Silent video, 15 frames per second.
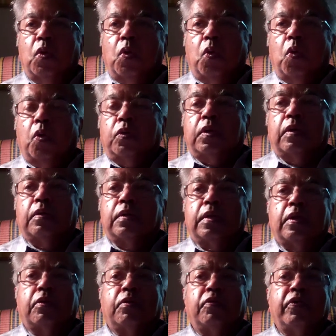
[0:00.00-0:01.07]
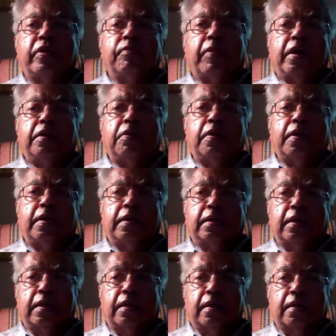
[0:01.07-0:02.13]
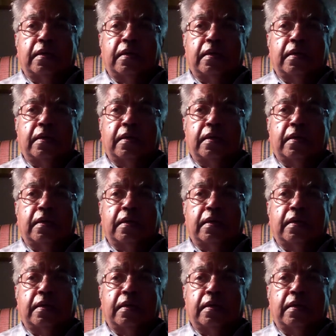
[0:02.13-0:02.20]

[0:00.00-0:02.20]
Well, they are a very minority there.